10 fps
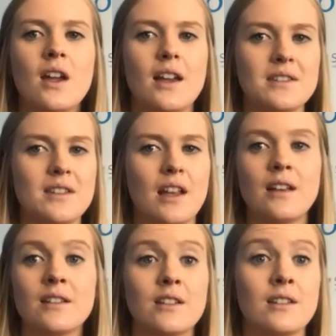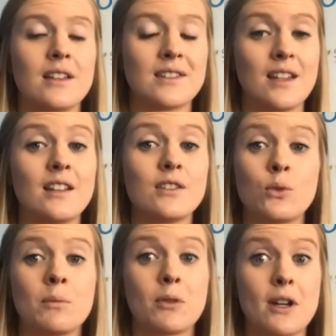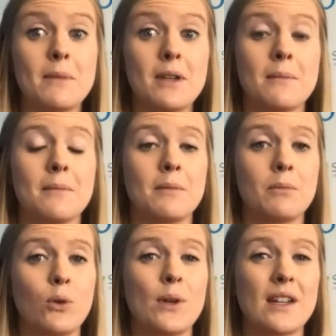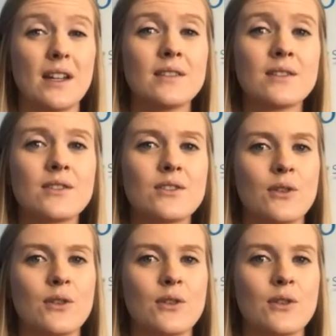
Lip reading: a standard or premium employer is.